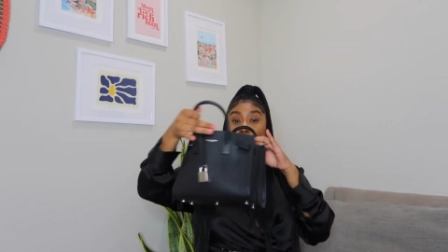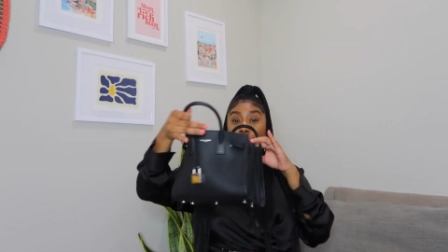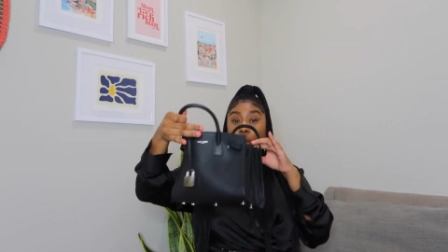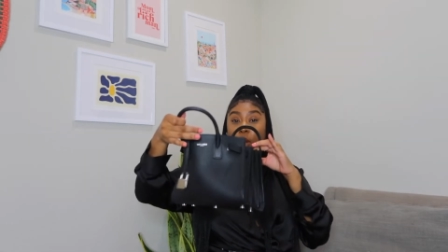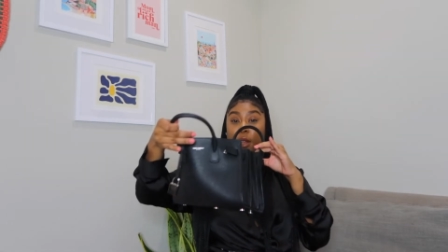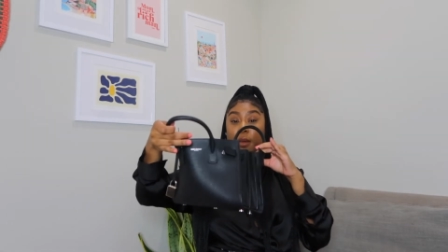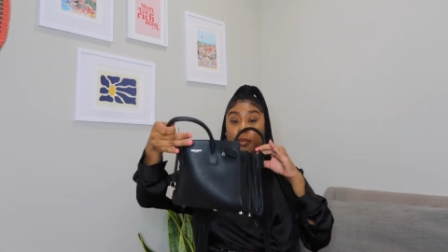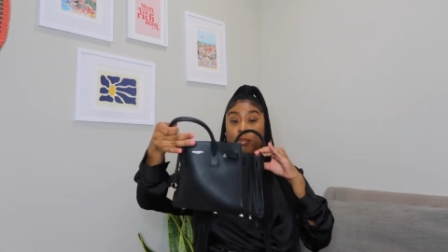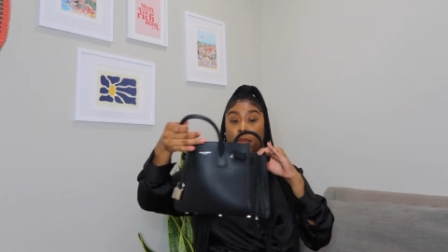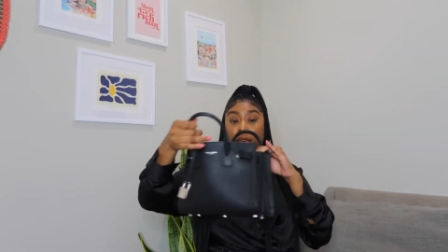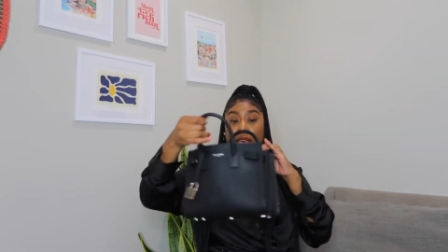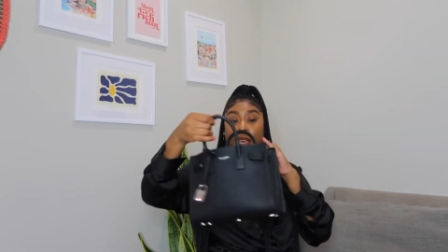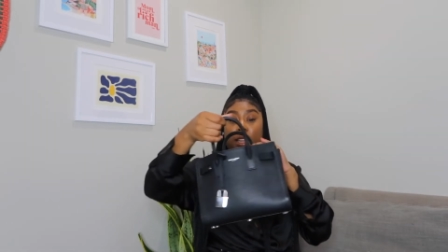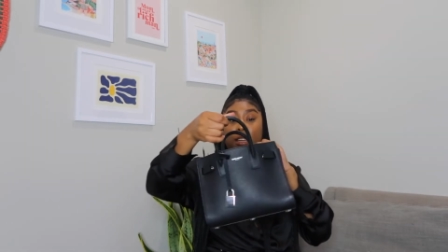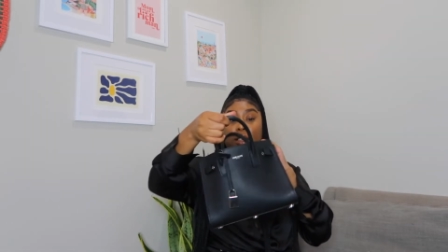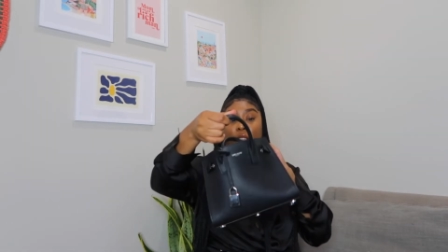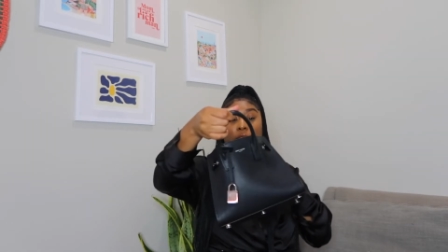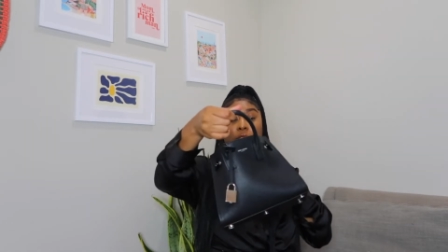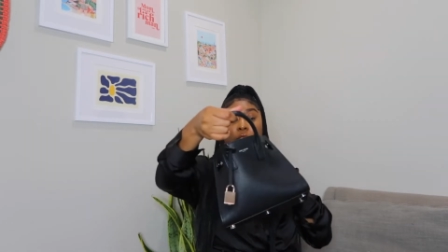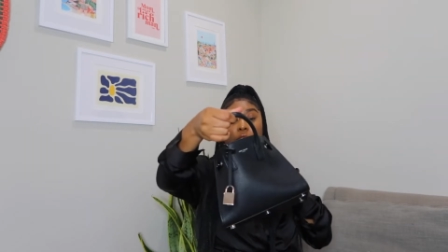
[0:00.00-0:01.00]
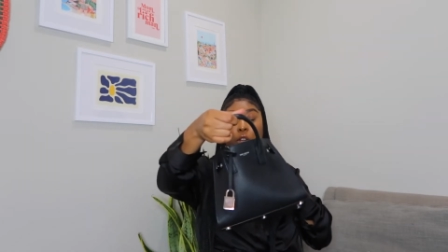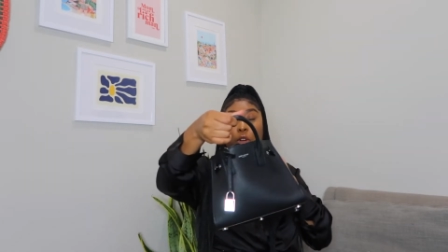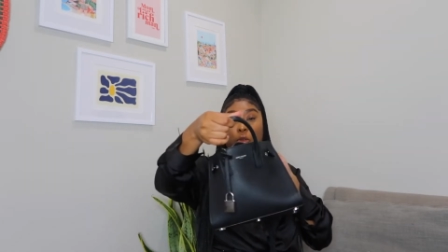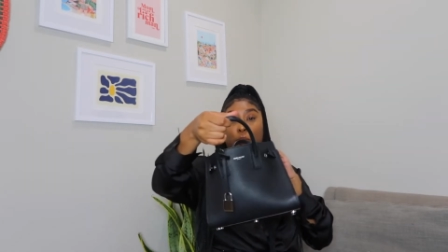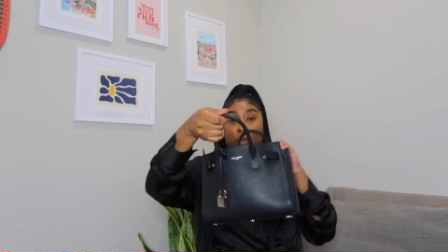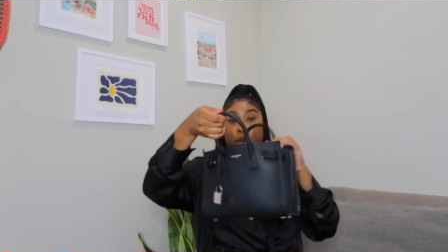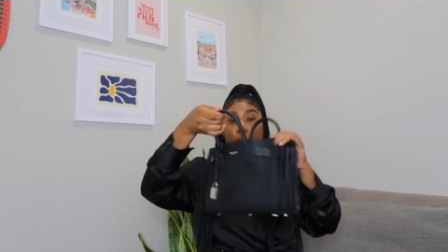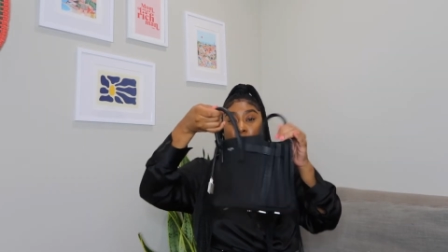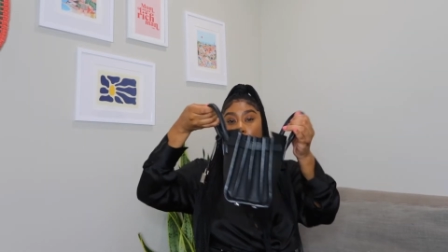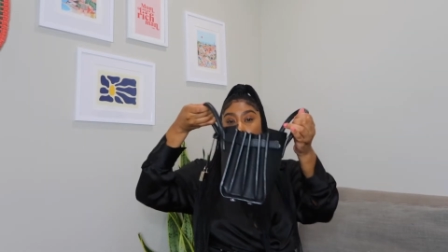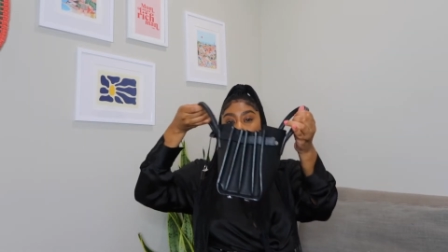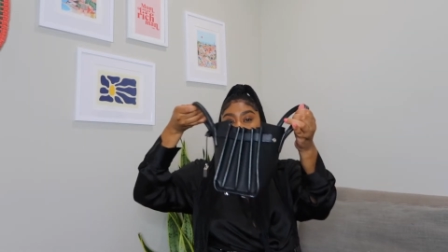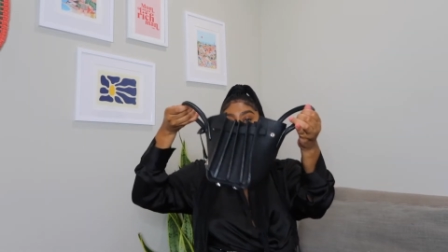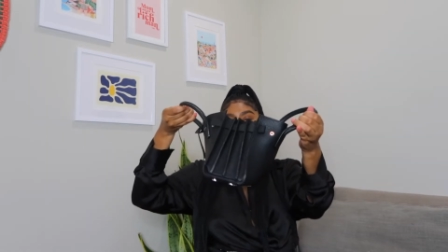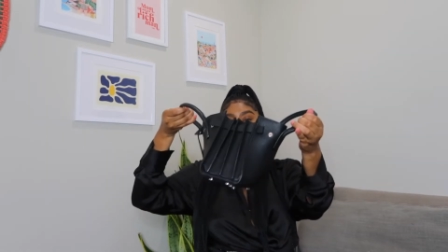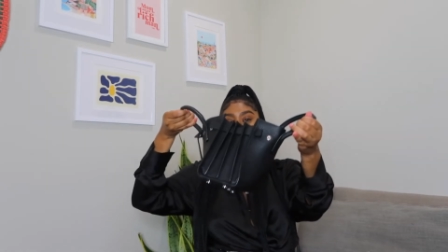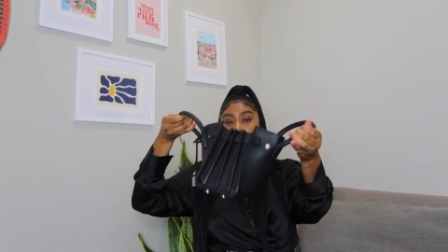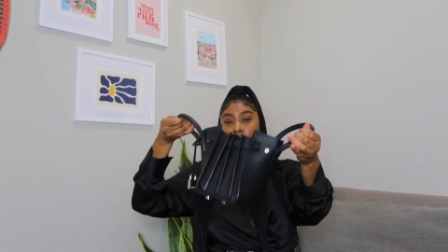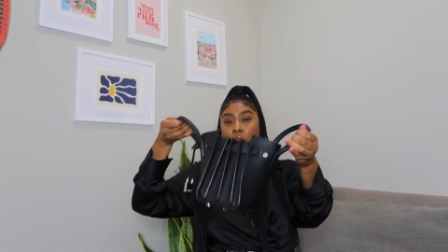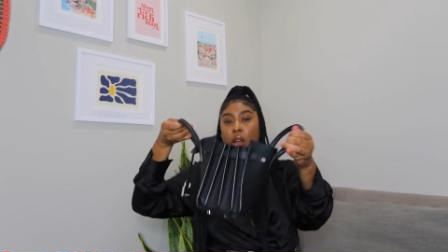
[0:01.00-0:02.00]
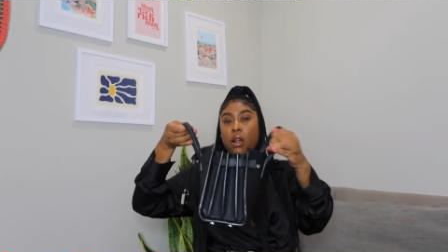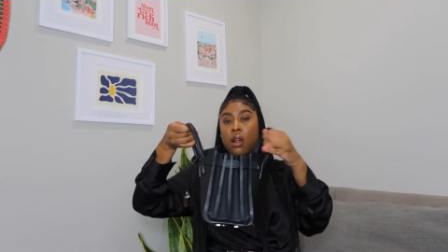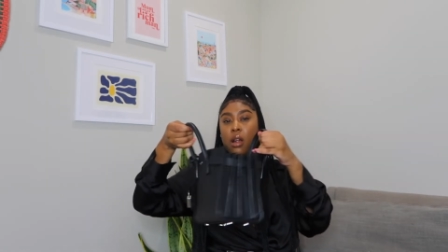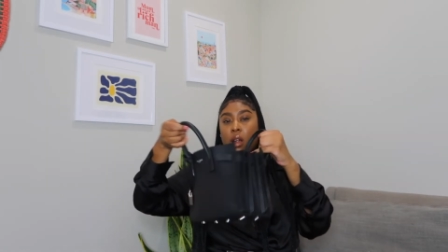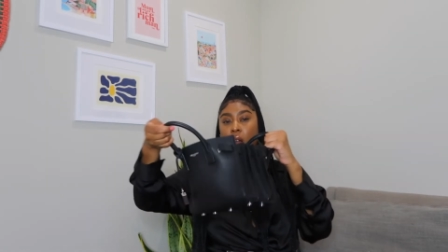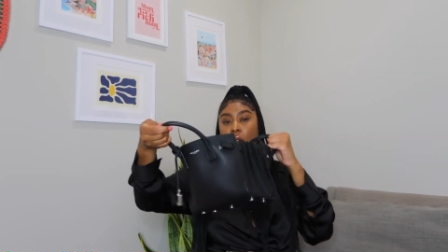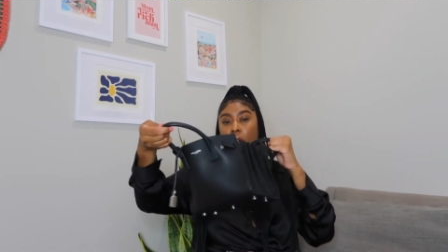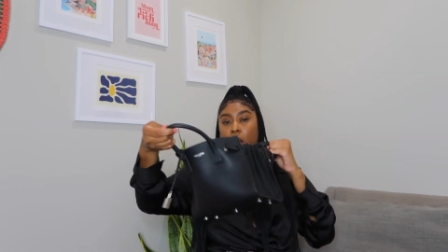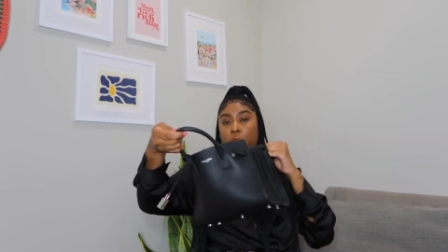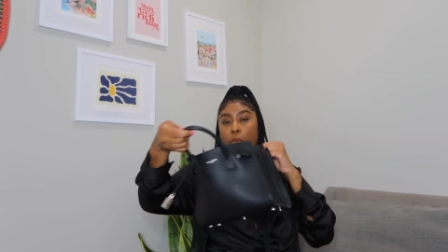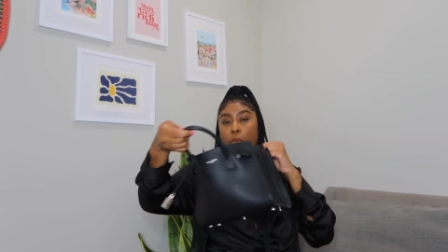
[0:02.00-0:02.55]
want to make it a little bit bigger,